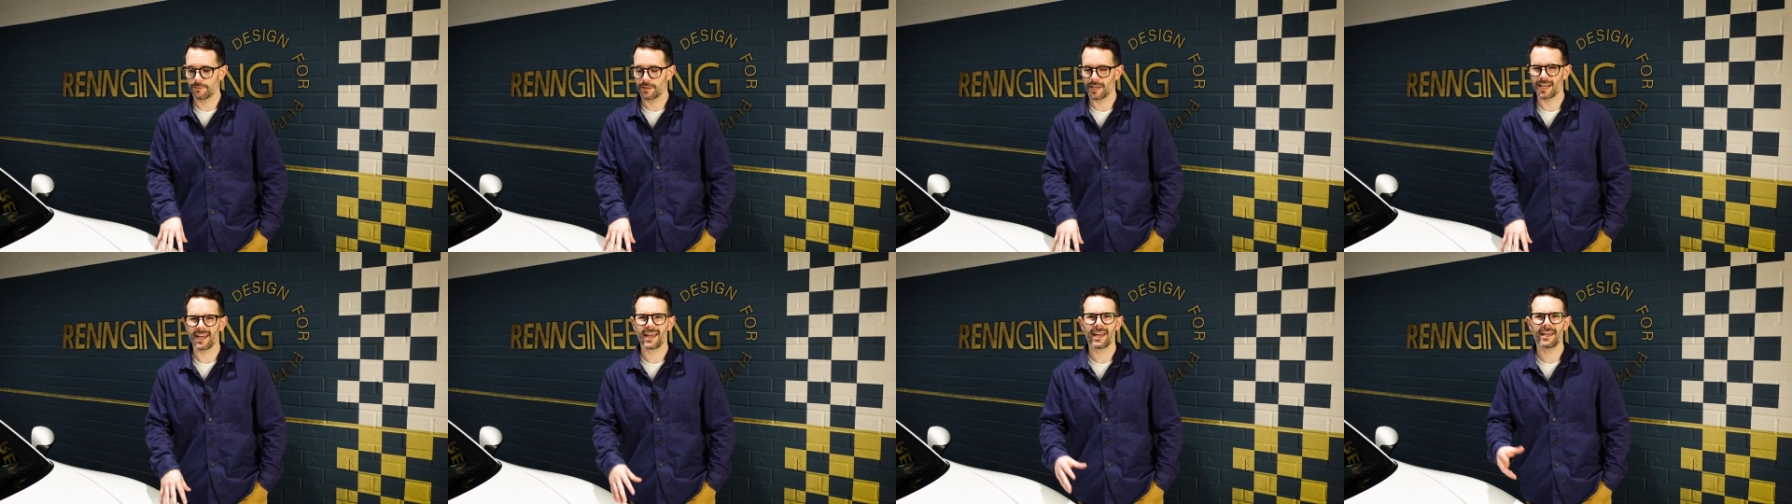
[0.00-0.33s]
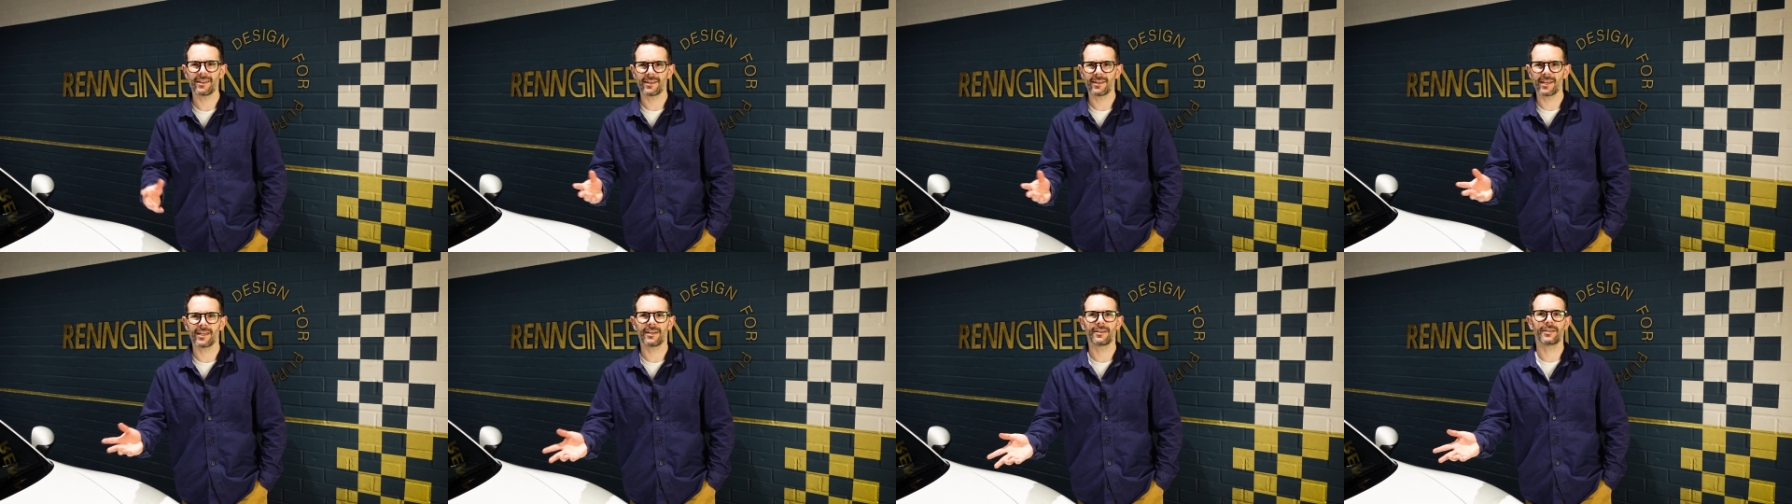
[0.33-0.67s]

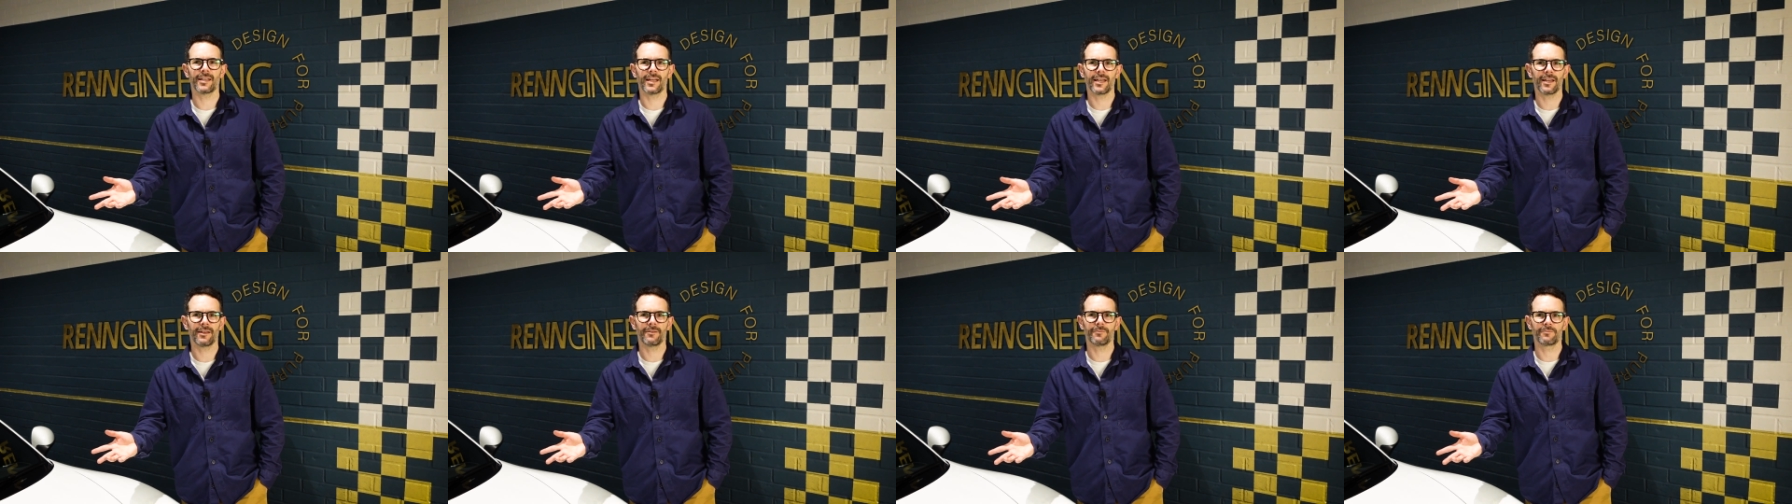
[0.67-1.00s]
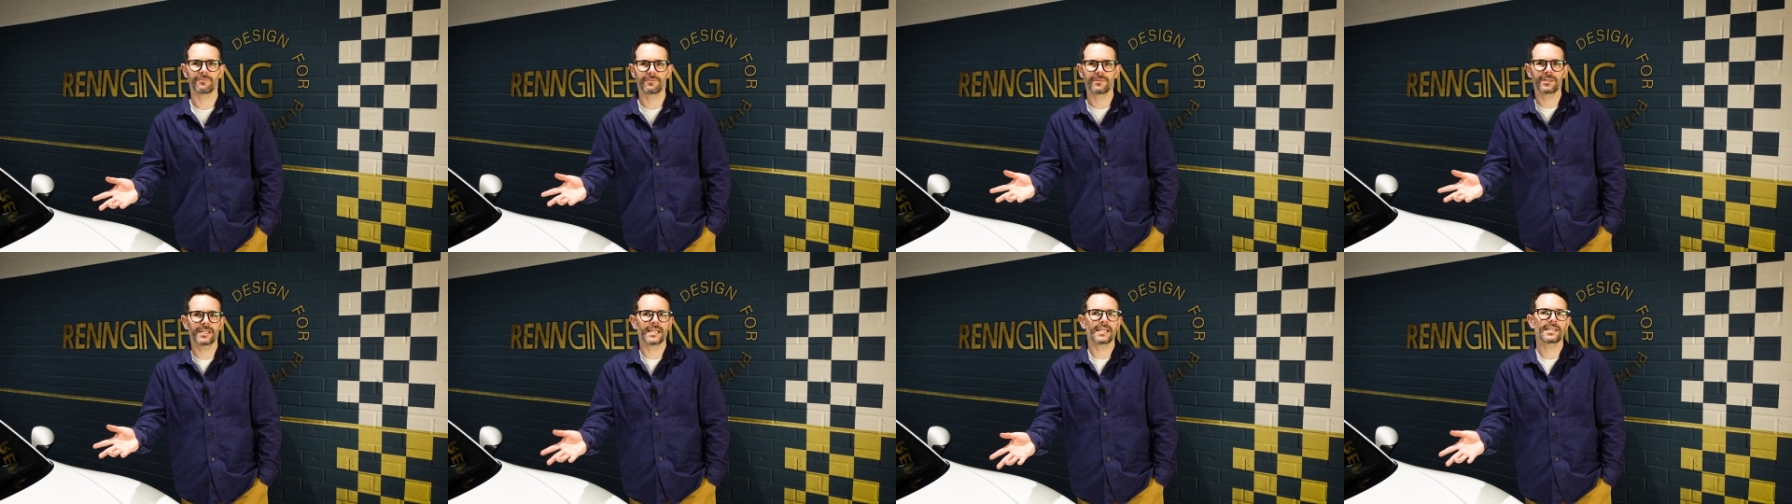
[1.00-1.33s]
that
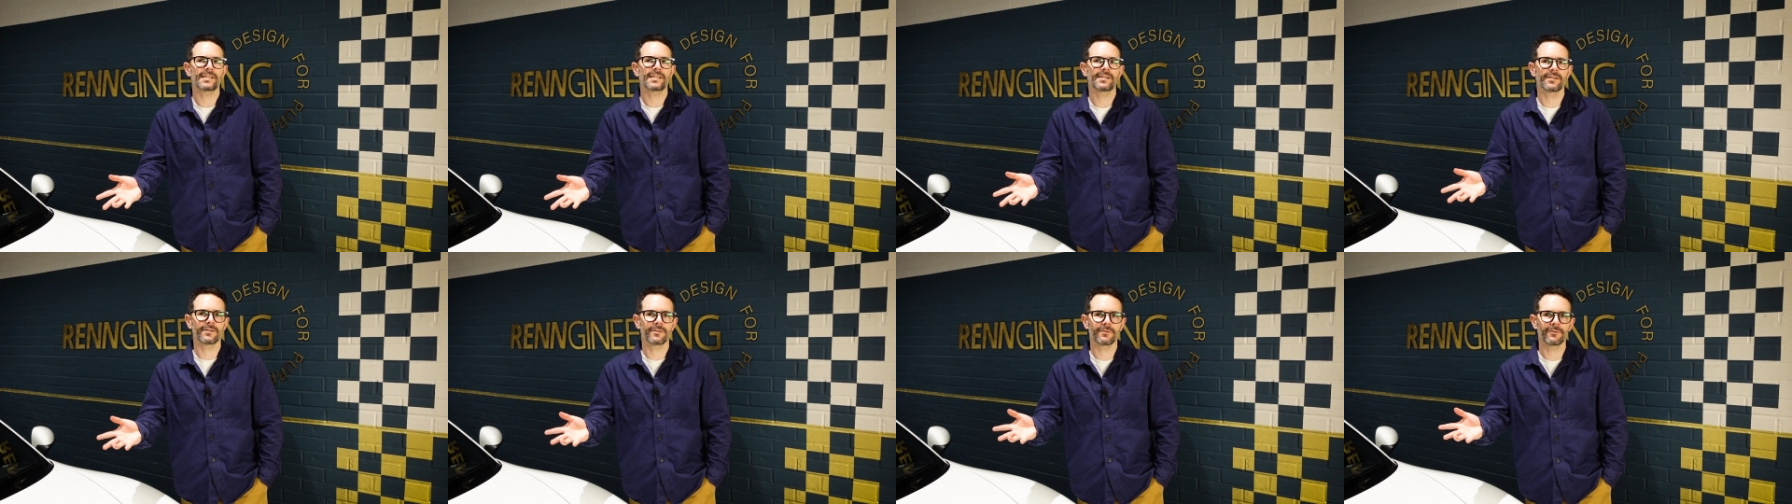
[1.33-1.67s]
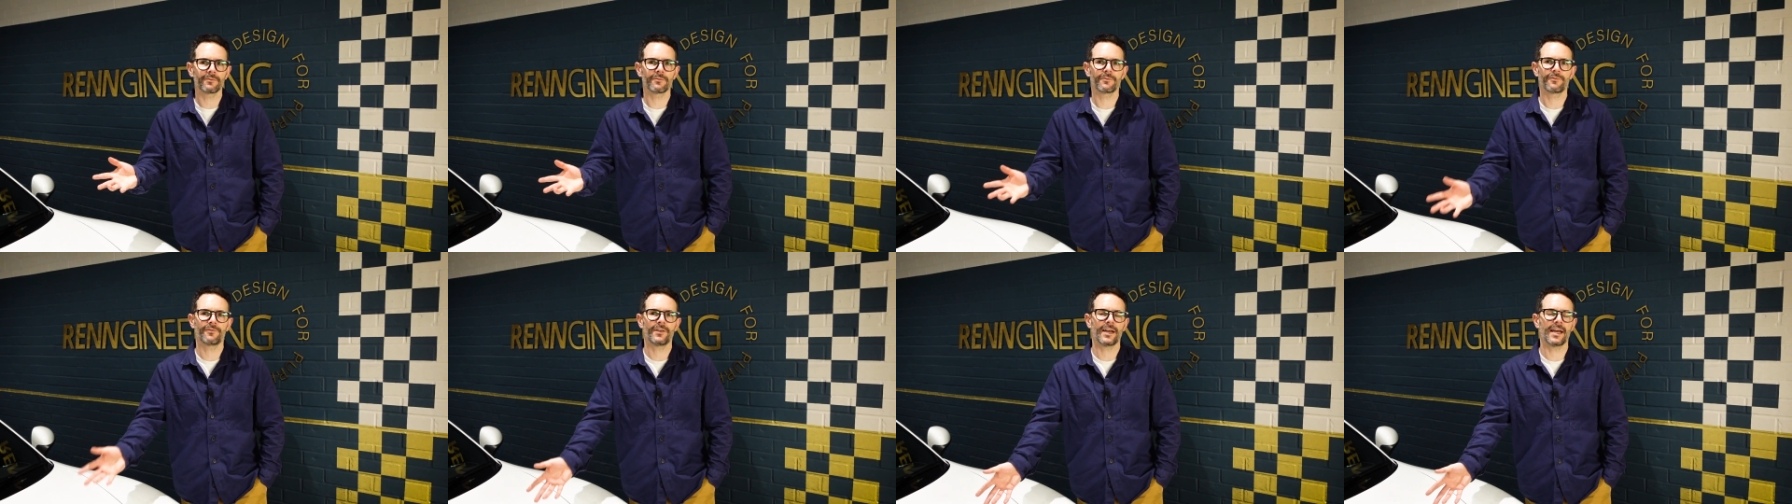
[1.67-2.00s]
they're decent,
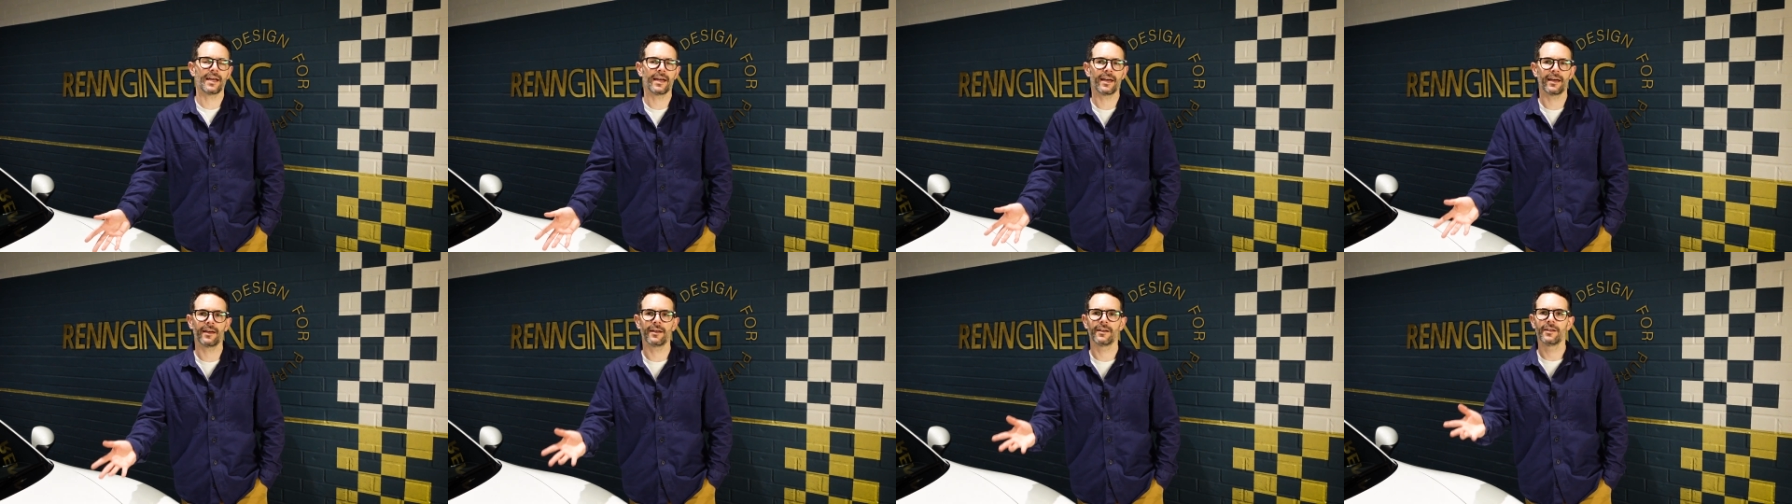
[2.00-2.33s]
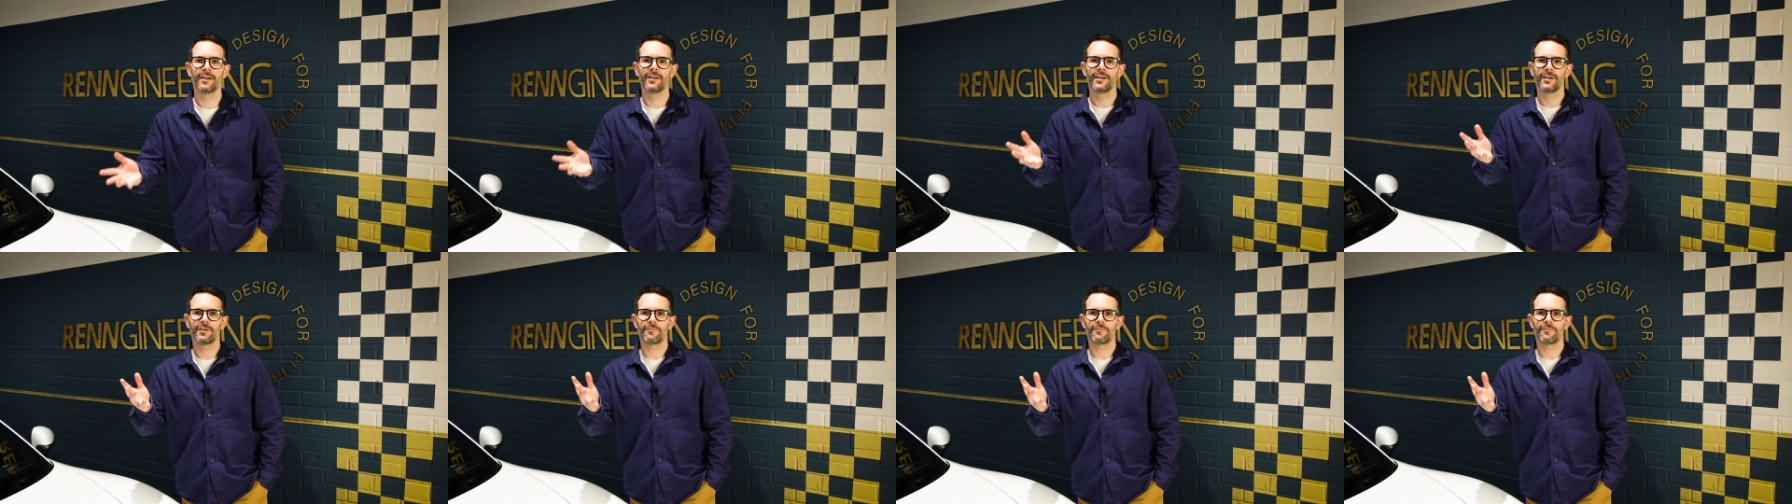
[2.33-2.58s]
fair,